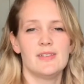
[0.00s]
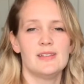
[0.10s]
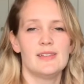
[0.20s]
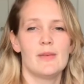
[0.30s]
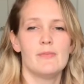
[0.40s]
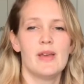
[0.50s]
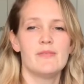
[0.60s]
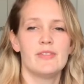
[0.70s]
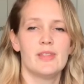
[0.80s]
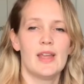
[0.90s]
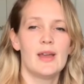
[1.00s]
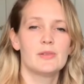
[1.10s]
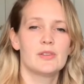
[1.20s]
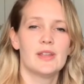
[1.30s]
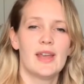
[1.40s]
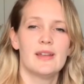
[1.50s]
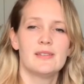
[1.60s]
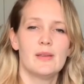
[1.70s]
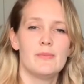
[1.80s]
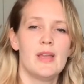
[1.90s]
intent meant for the outside cats
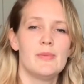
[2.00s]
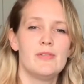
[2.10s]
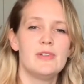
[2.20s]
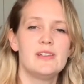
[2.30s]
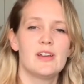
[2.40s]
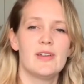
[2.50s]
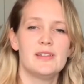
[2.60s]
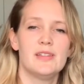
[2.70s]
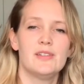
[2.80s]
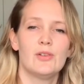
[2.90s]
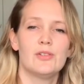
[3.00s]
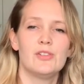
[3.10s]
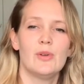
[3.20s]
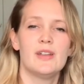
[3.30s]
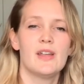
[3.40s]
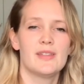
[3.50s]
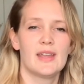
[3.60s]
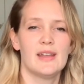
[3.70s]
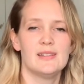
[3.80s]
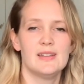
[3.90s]
may be redirected onto another
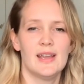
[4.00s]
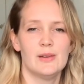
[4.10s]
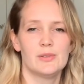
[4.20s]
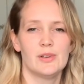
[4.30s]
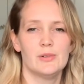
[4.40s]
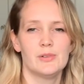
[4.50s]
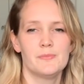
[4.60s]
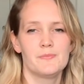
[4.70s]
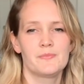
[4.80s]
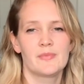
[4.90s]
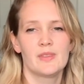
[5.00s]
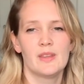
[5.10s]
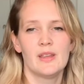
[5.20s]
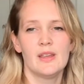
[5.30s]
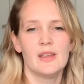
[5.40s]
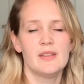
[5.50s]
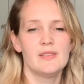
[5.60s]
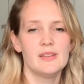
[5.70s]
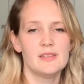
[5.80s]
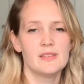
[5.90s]
cat in the household.
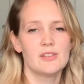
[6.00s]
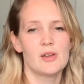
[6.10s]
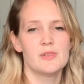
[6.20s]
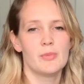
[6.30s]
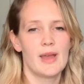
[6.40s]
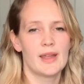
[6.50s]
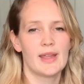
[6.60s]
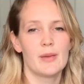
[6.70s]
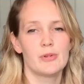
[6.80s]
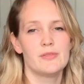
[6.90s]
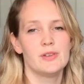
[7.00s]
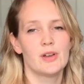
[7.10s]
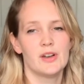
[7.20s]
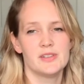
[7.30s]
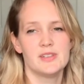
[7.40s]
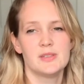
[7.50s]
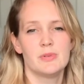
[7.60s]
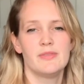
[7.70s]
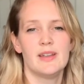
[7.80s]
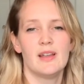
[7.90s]
This is the time to cat-proof your garden to
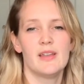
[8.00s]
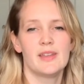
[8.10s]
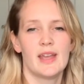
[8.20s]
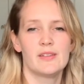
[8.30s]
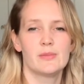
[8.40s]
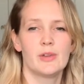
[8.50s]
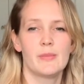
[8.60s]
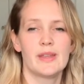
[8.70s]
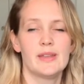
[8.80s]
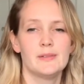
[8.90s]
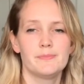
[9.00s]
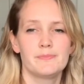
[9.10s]
prevent other cats from coming in.